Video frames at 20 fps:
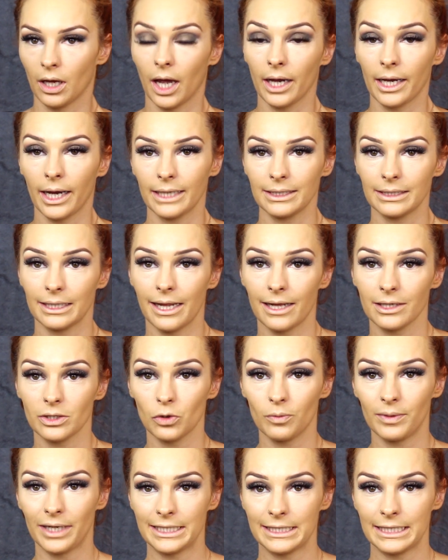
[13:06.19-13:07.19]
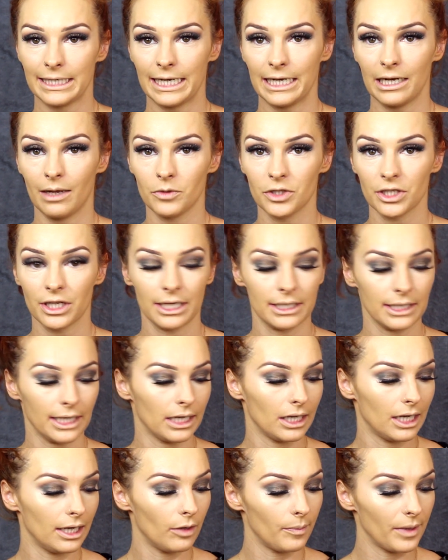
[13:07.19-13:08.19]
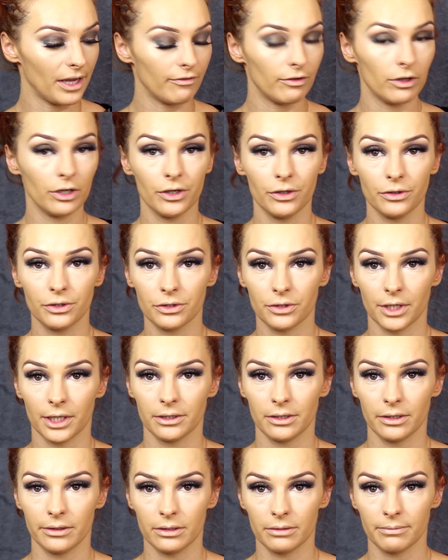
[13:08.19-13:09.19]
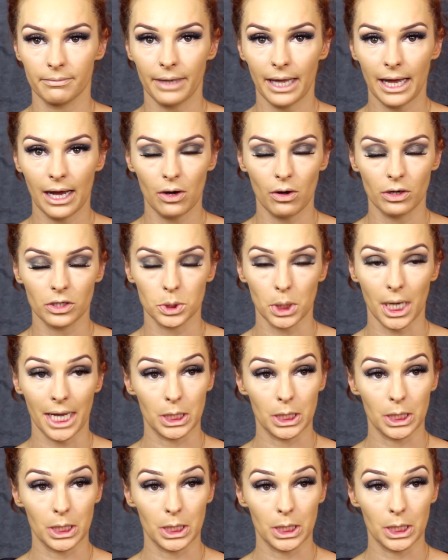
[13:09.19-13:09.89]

Okay, so now it's all blended in. I'm just going to take a little bit of loose translucent powder.